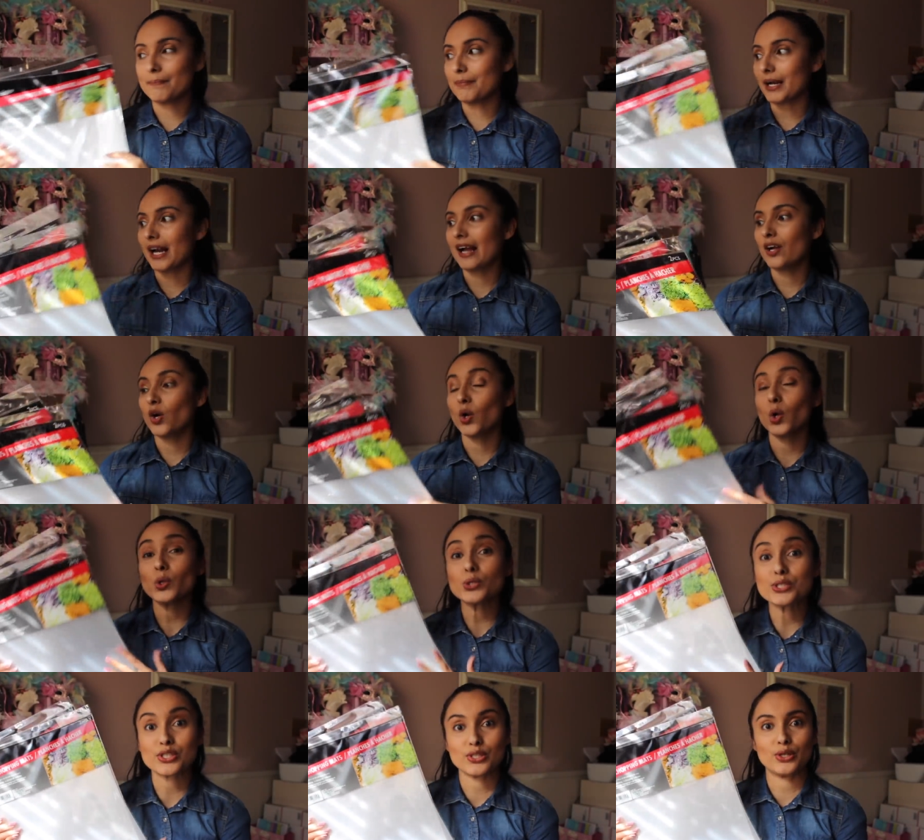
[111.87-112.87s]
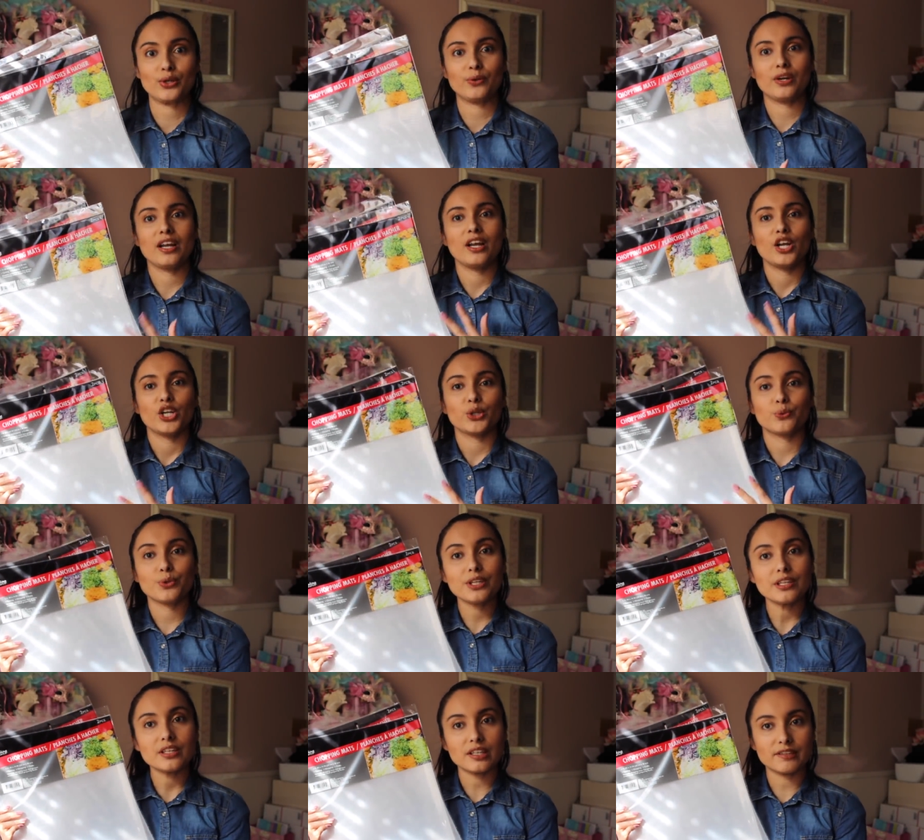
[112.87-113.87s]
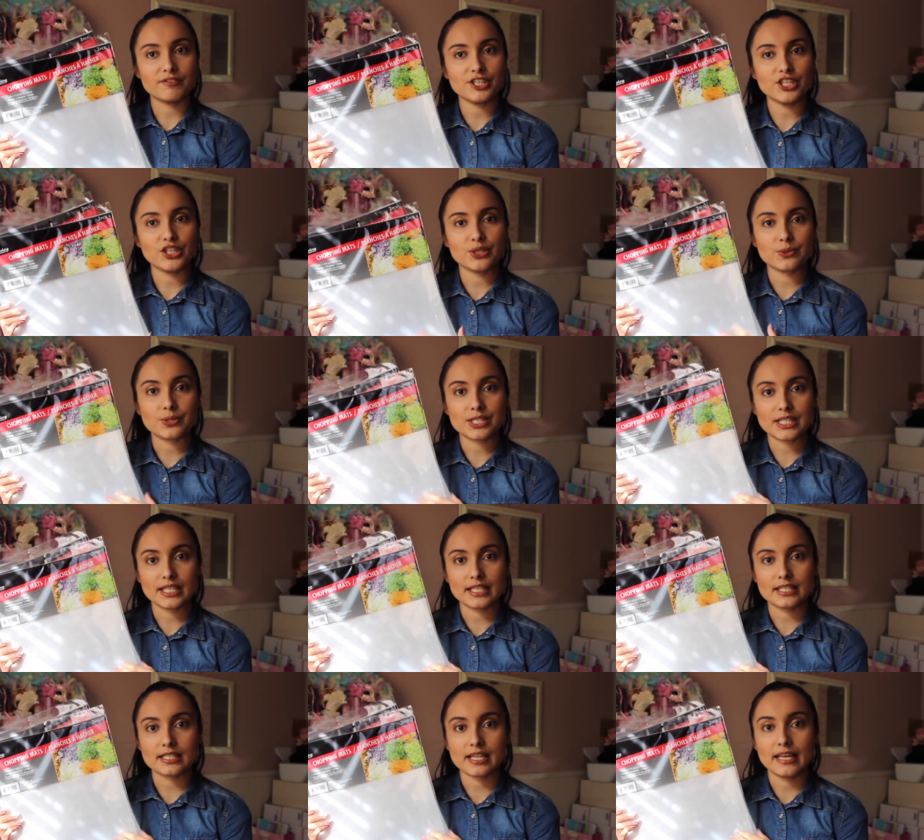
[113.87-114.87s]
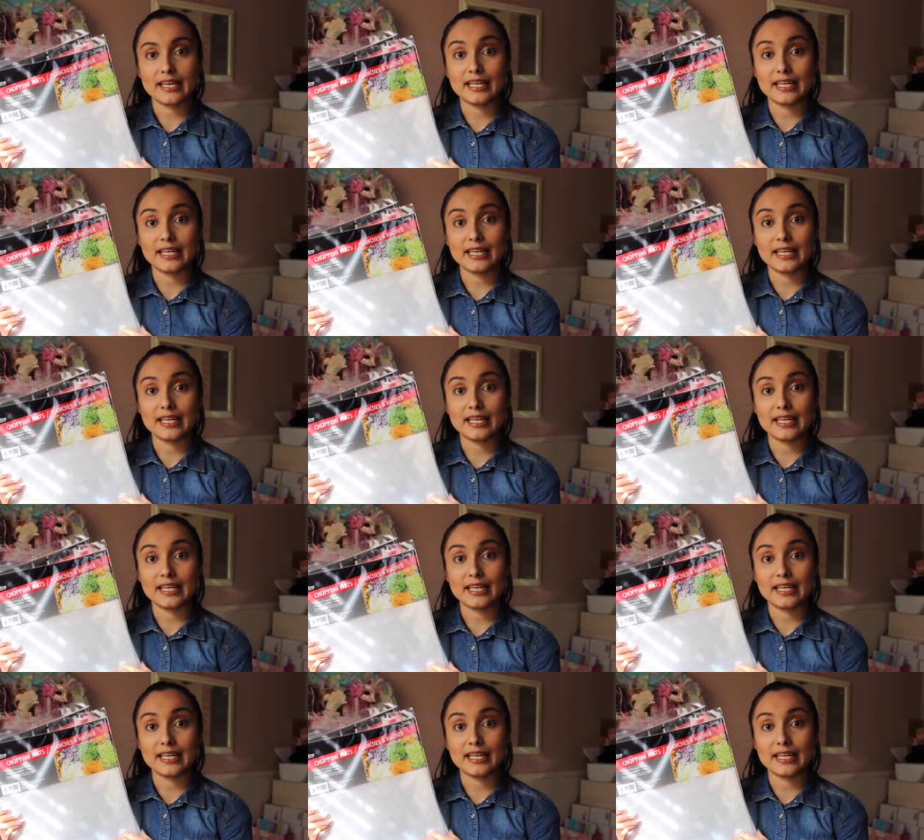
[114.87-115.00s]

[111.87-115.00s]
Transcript: but I also really love to use these